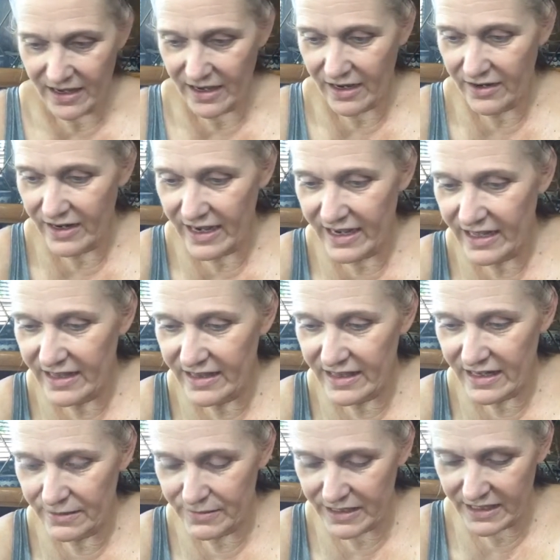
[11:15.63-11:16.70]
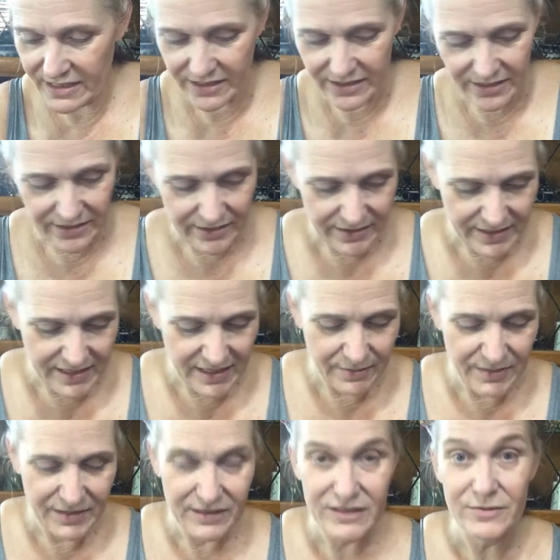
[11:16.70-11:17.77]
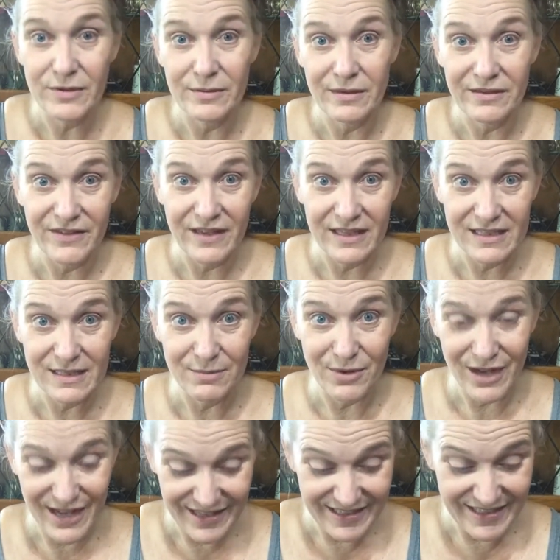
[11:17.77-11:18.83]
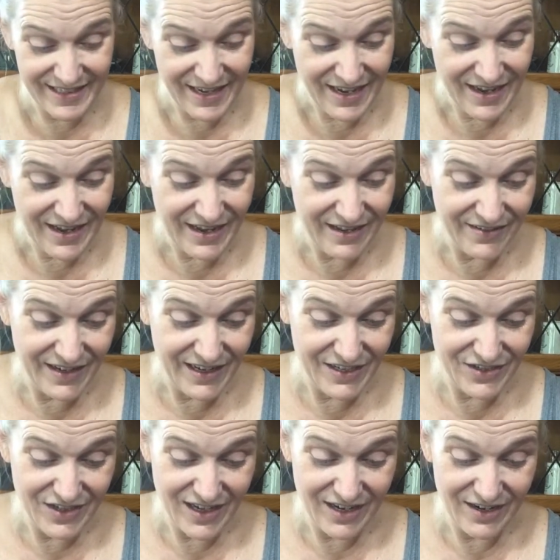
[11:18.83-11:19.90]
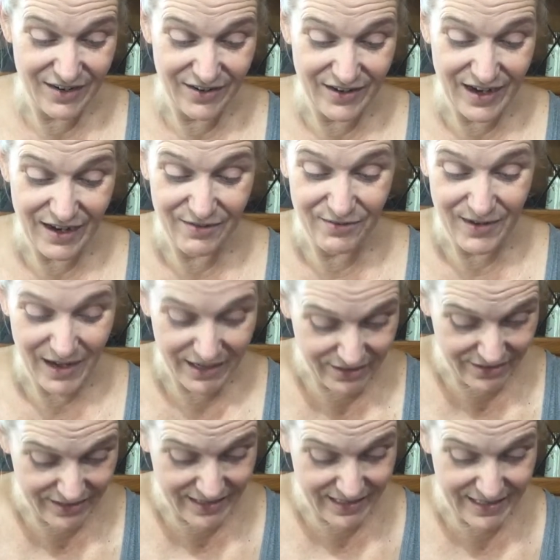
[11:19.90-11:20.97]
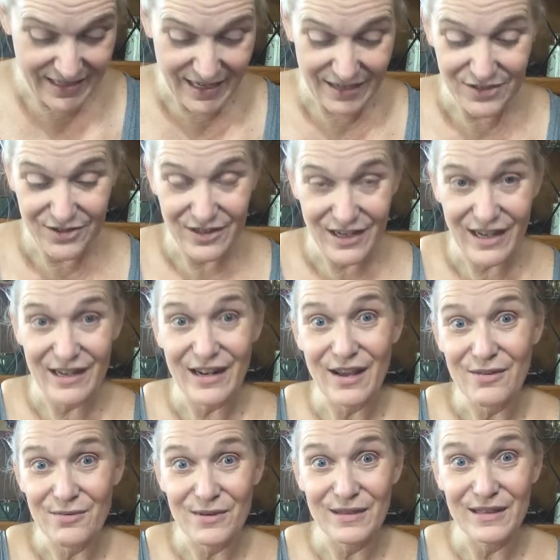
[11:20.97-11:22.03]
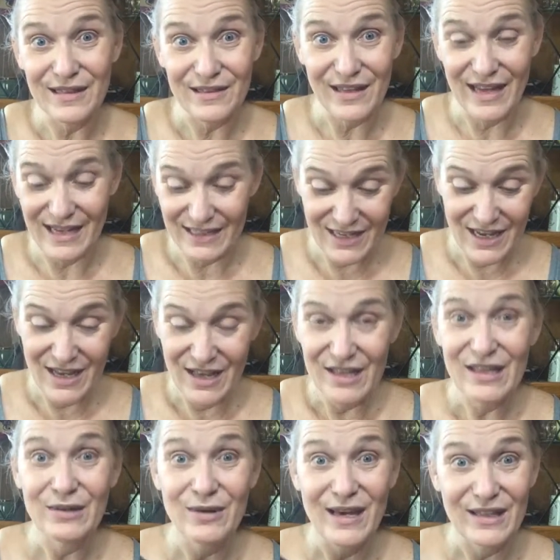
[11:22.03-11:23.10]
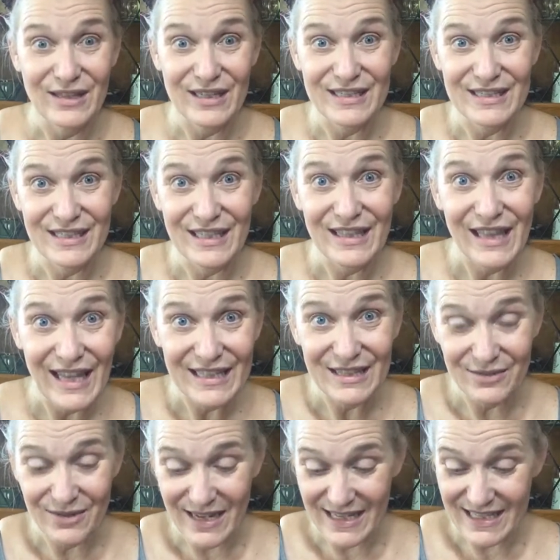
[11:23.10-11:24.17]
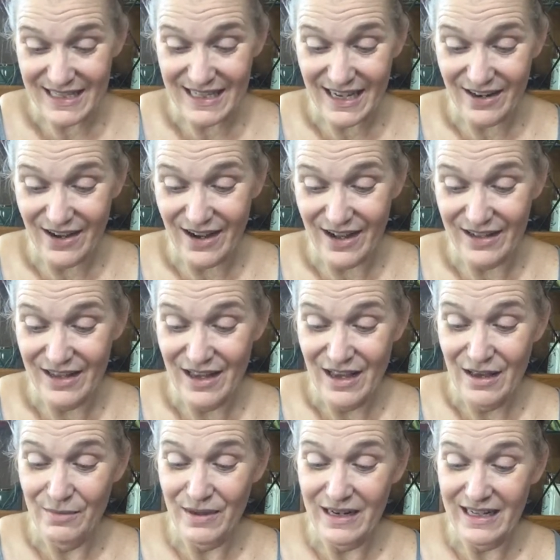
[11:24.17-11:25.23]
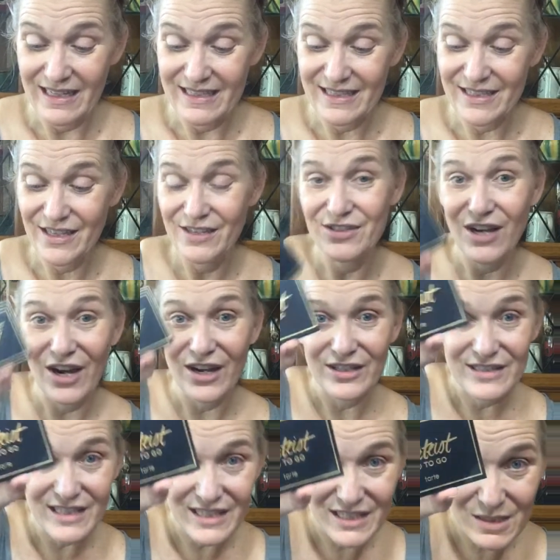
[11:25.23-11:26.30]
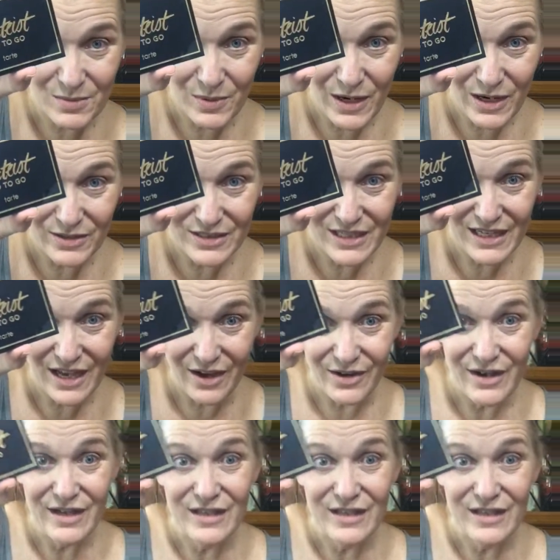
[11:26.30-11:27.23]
All right, and then I'm gonna use one of my fancy brands of eyeshadow. I used this yesterday and I really liked the way it looked, and I liked the way it stayed on, but it's Tarteist Pro To Go.